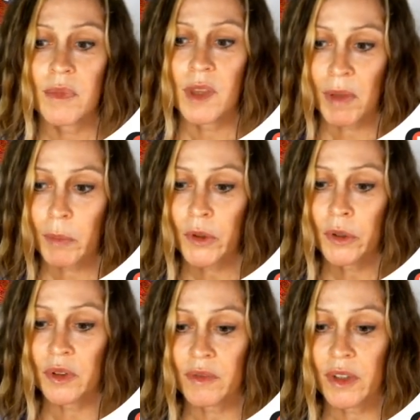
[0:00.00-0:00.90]
The people who
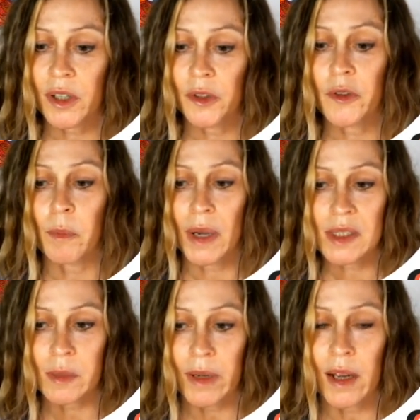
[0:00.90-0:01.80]
there know the
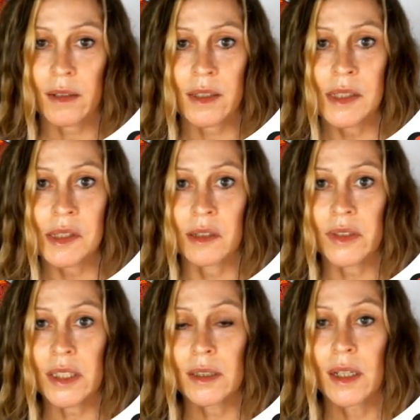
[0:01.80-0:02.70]
best about how to conserve
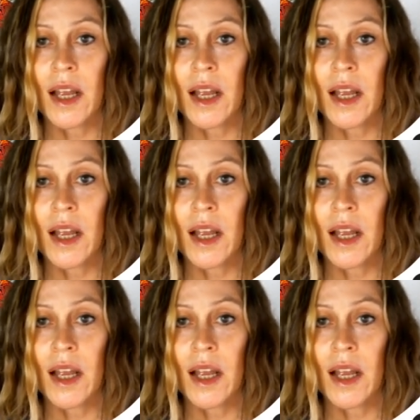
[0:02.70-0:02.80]
it,